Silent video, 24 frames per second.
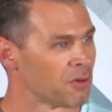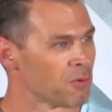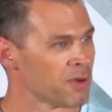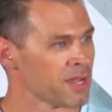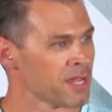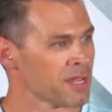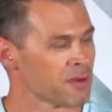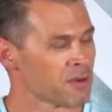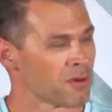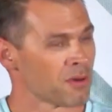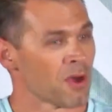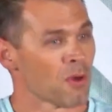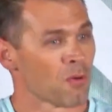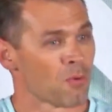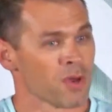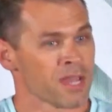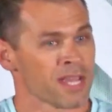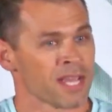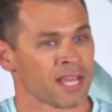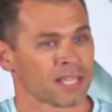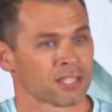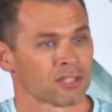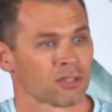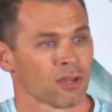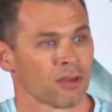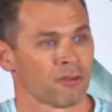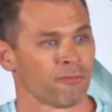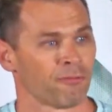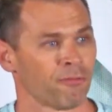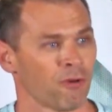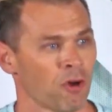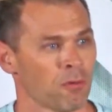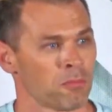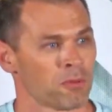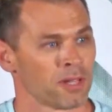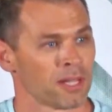We, we get so
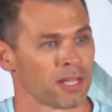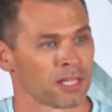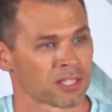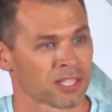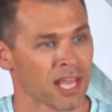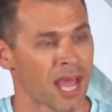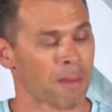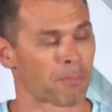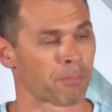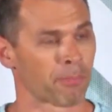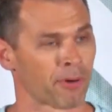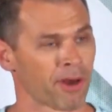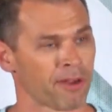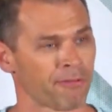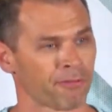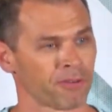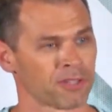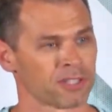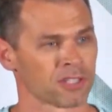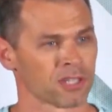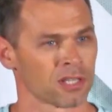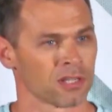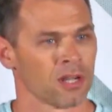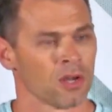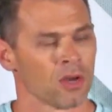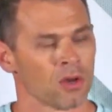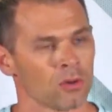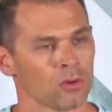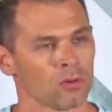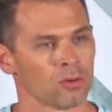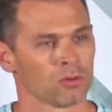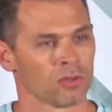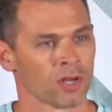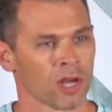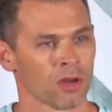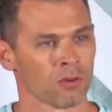formal and it's our preference, and
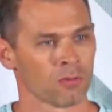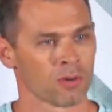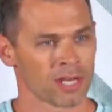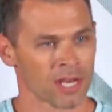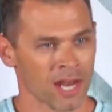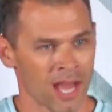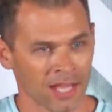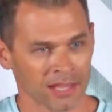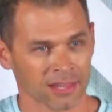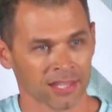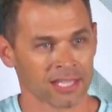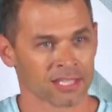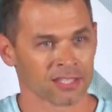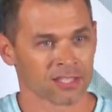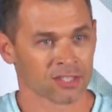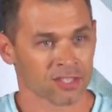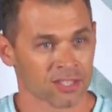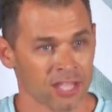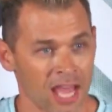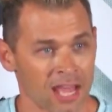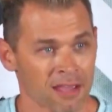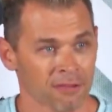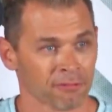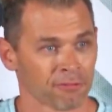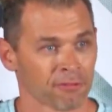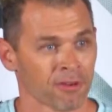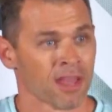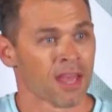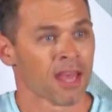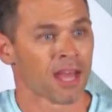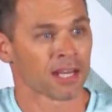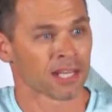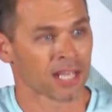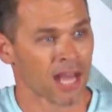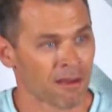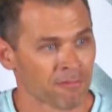oh no, we like things safe
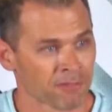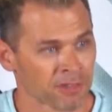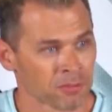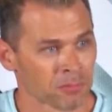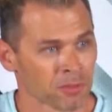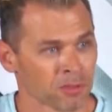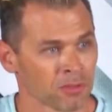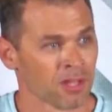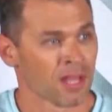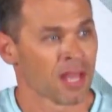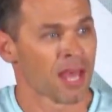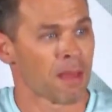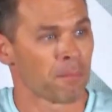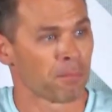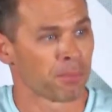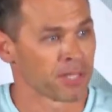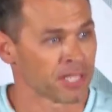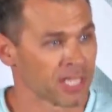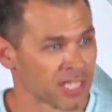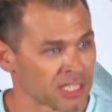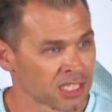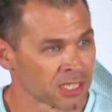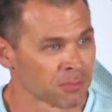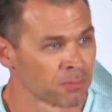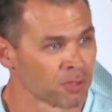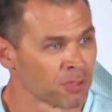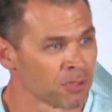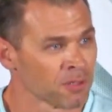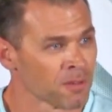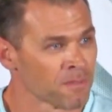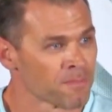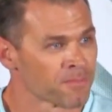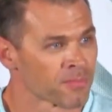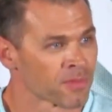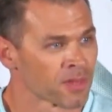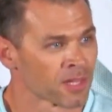and comfortable and
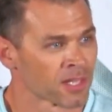predictable.